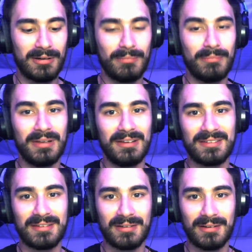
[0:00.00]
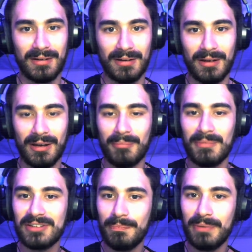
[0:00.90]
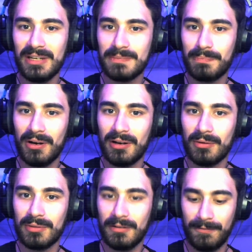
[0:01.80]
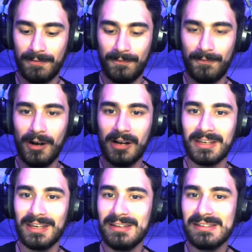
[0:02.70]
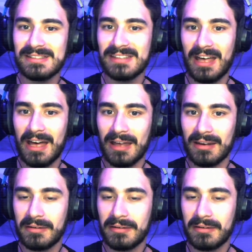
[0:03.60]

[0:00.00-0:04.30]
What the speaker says: Beast Burger, what the fuck is that?